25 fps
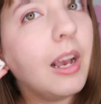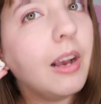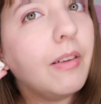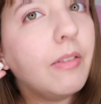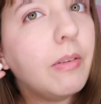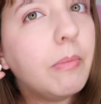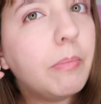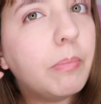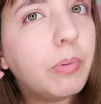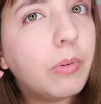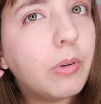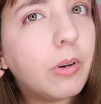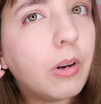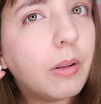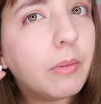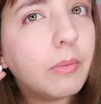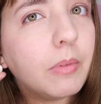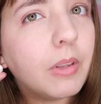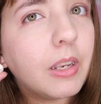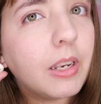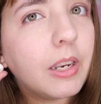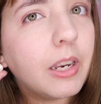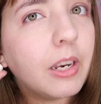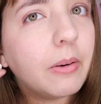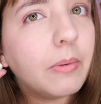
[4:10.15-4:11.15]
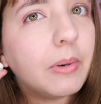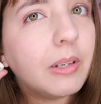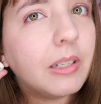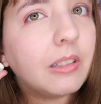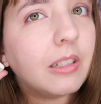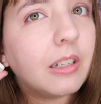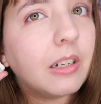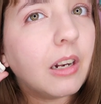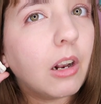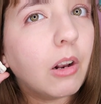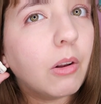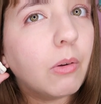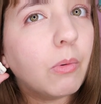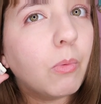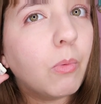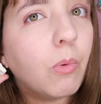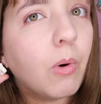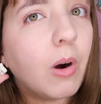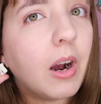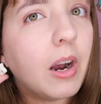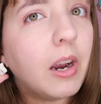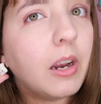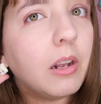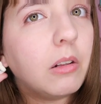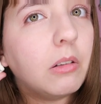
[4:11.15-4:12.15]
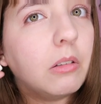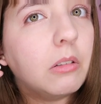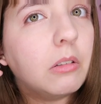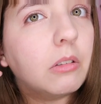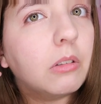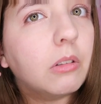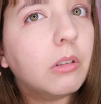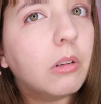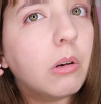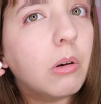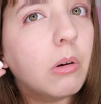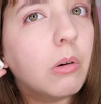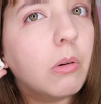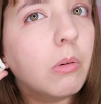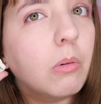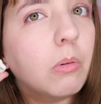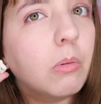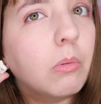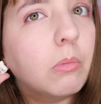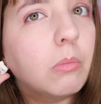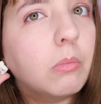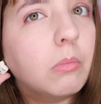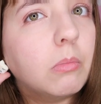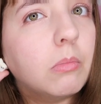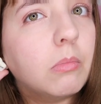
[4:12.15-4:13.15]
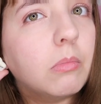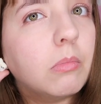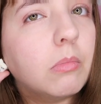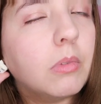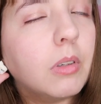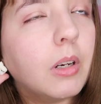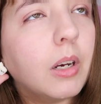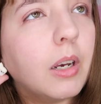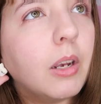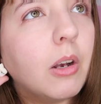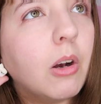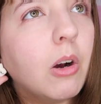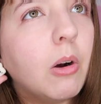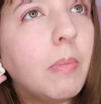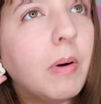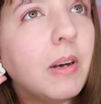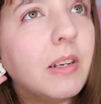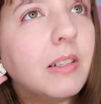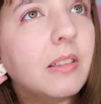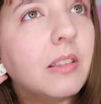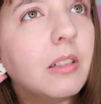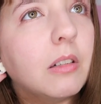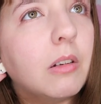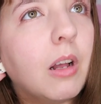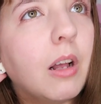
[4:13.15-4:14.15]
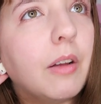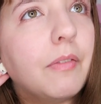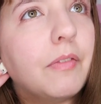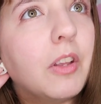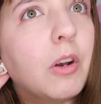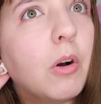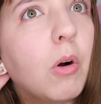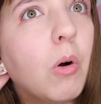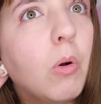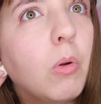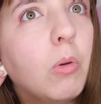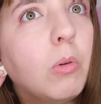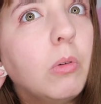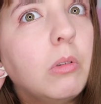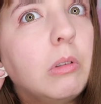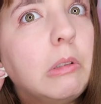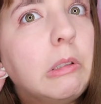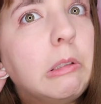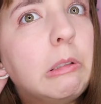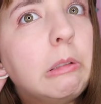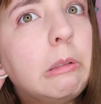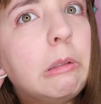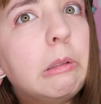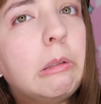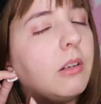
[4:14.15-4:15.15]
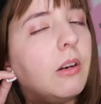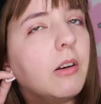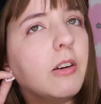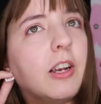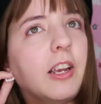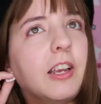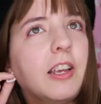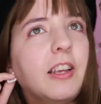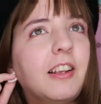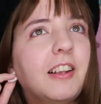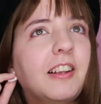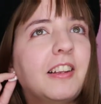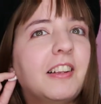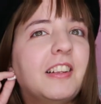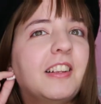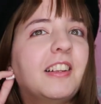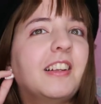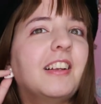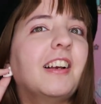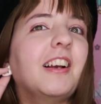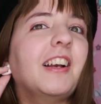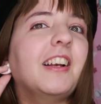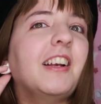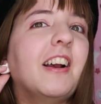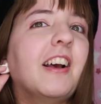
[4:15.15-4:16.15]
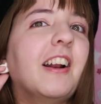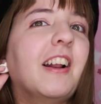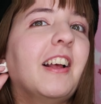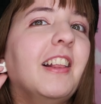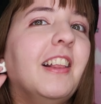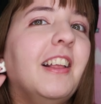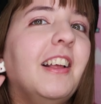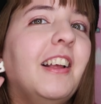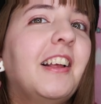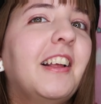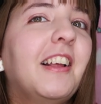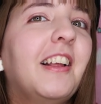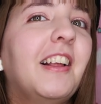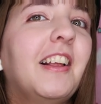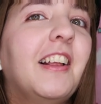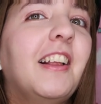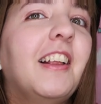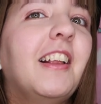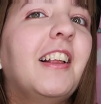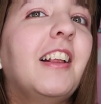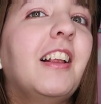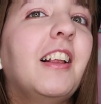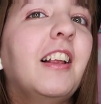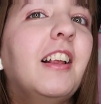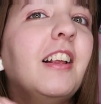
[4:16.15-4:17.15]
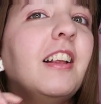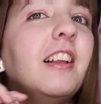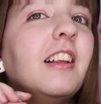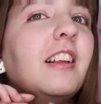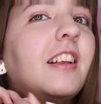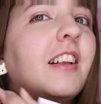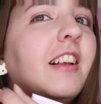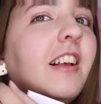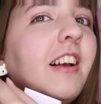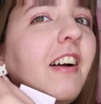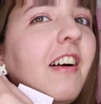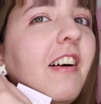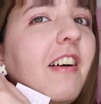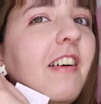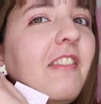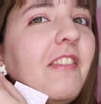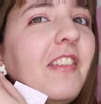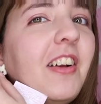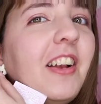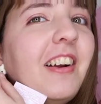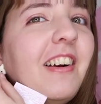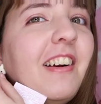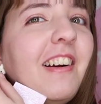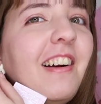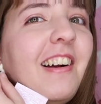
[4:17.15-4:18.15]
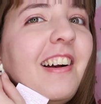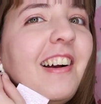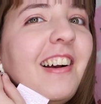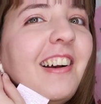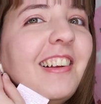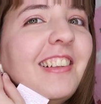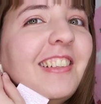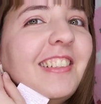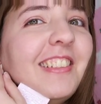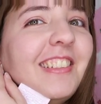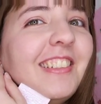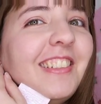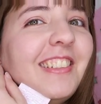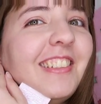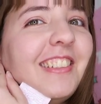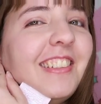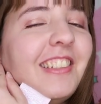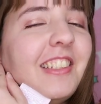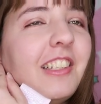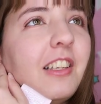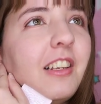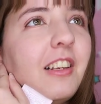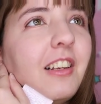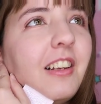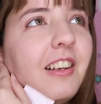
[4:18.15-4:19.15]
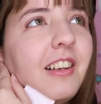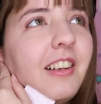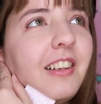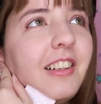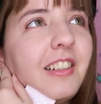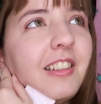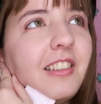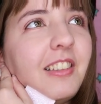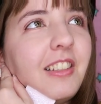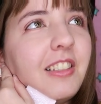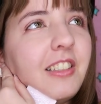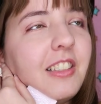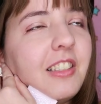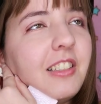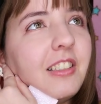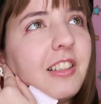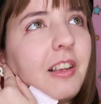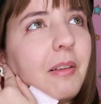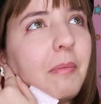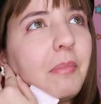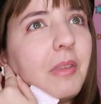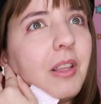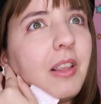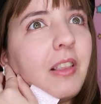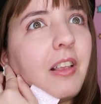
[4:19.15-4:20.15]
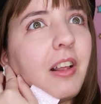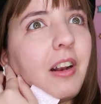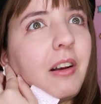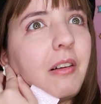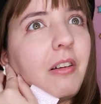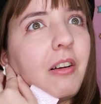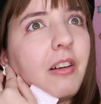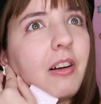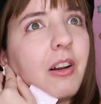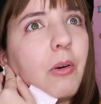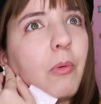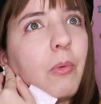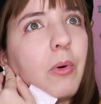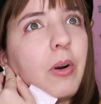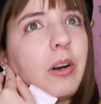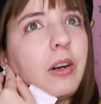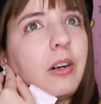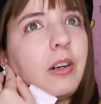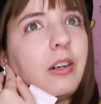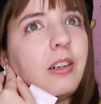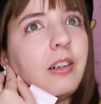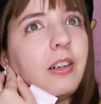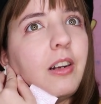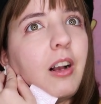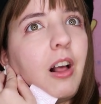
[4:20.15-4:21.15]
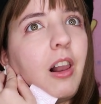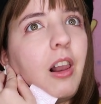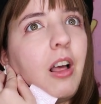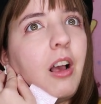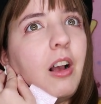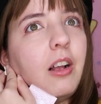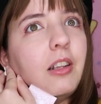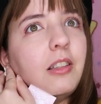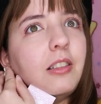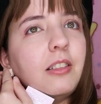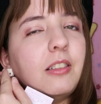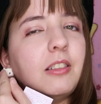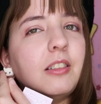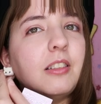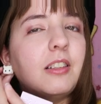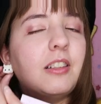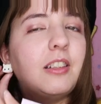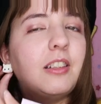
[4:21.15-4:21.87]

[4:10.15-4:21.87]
I haven't put on earrings in a while, so I hope I still have the hole. Okay, I got it. Oh my gosh. This is something that I'm gonna wear a lot.